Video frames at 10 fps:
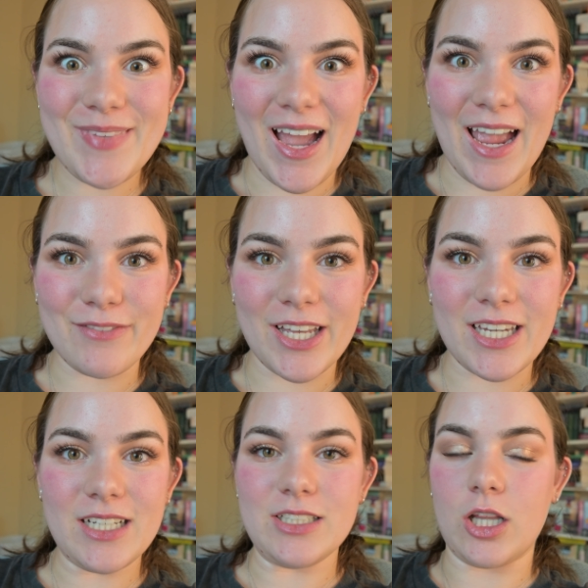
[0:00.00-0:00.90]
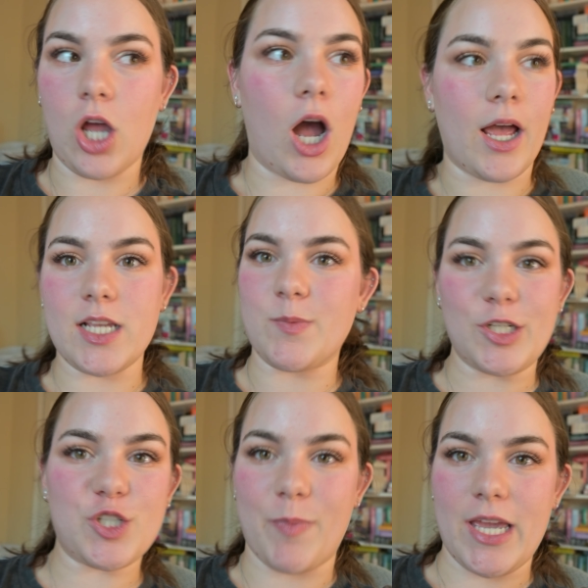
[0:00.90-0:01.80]
I have like not as
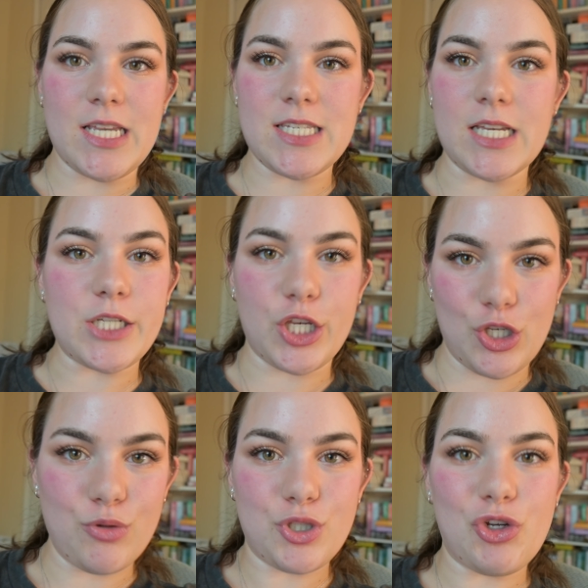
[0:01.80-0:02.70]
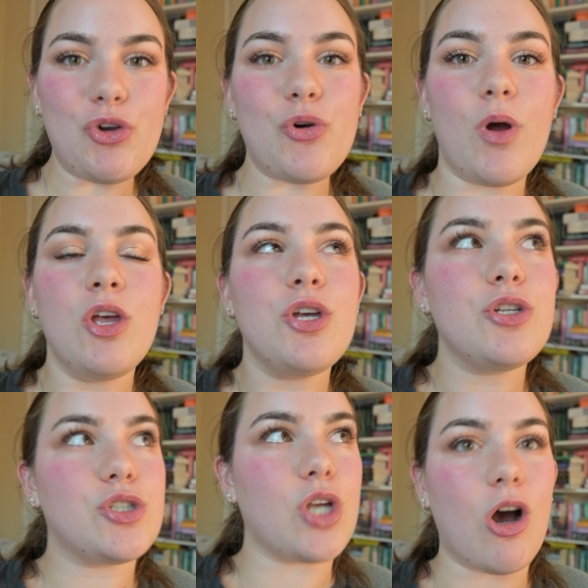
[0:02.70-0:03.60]
much space as I used to,
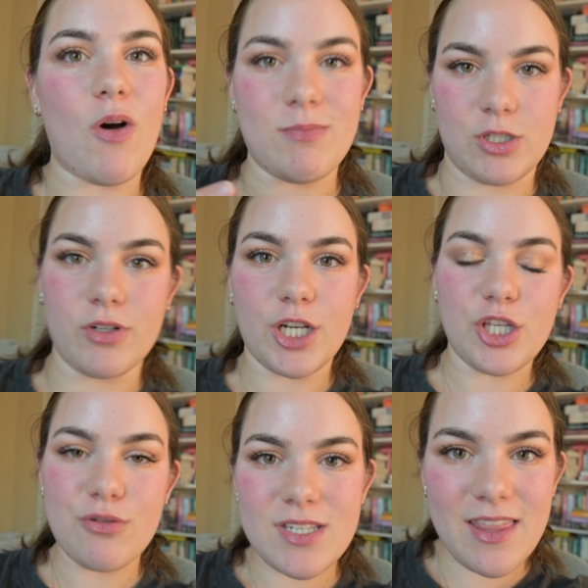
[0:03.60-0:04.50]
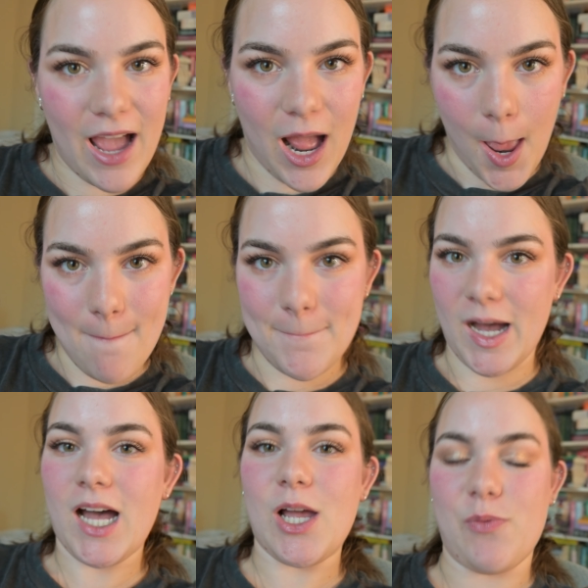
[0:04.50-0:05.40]
so I'm still getting used to that.
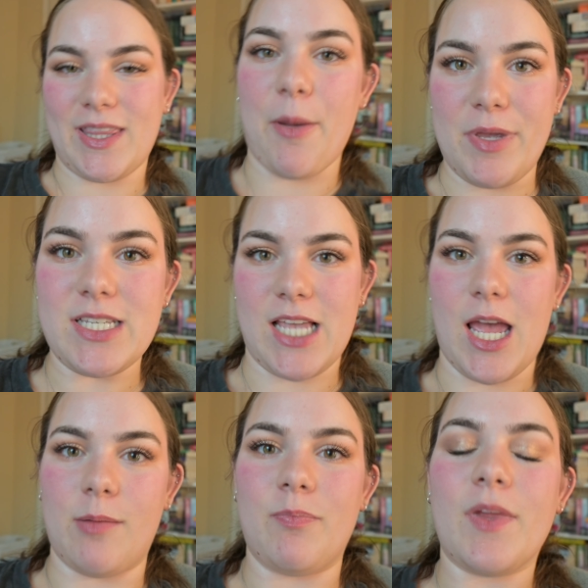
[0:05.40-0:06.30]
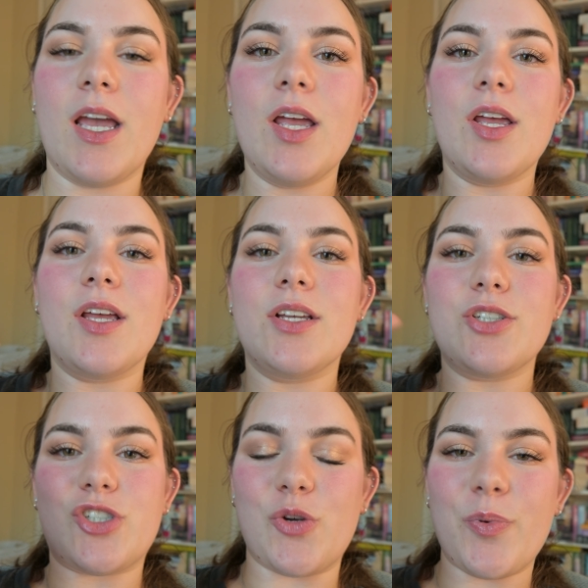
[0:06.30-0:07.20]
But with that being said,
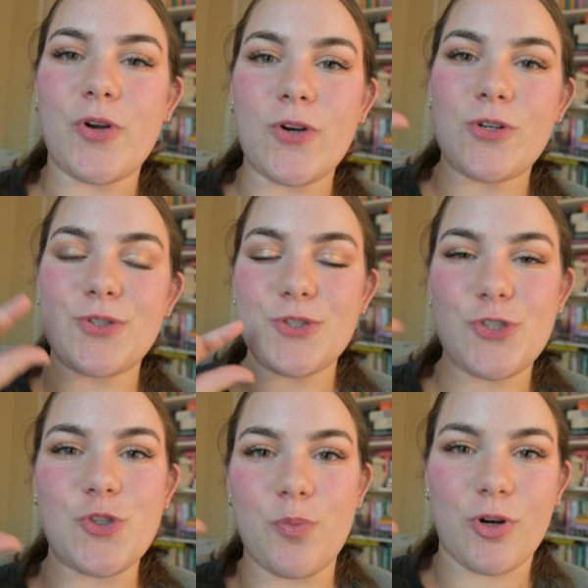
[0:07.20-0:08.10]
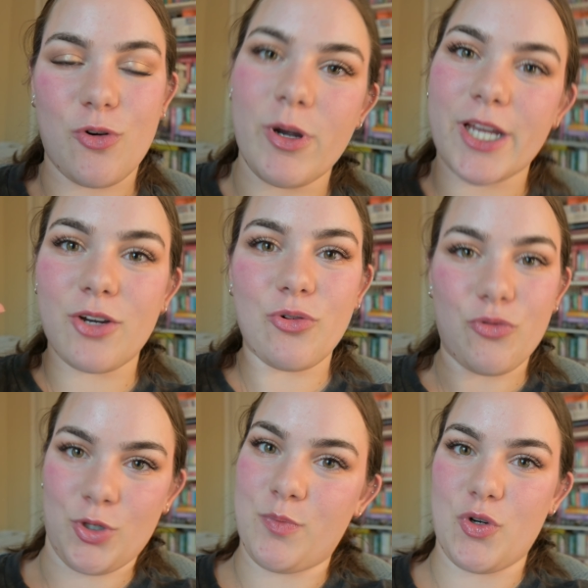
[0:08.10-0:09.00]
super quick
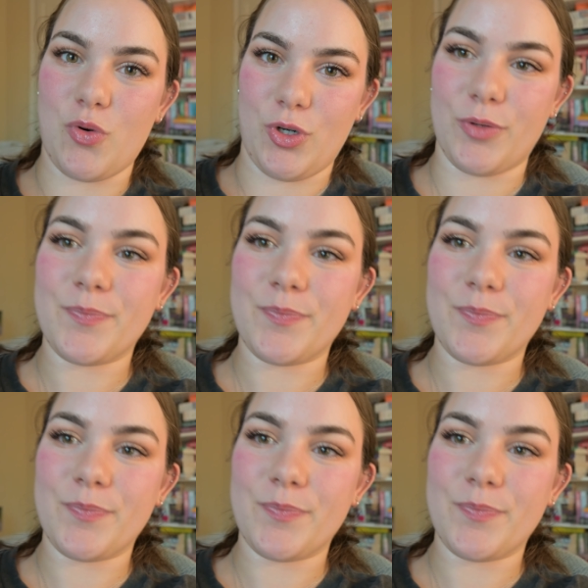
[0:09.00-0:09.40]
room tour.